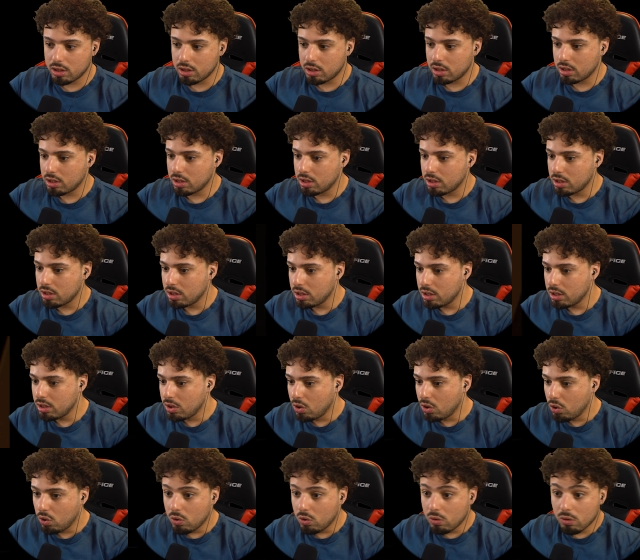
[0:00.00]

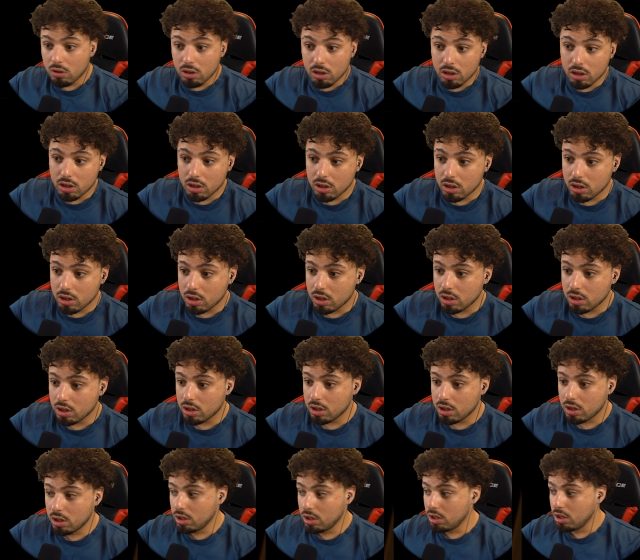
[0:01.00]

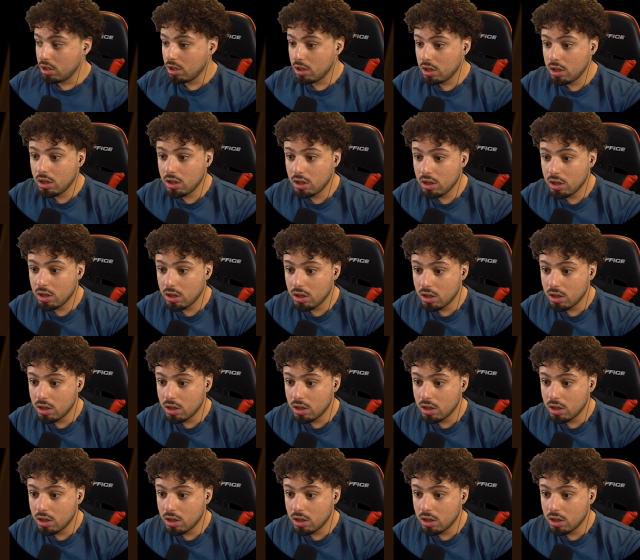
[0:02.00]
Nobody speaks.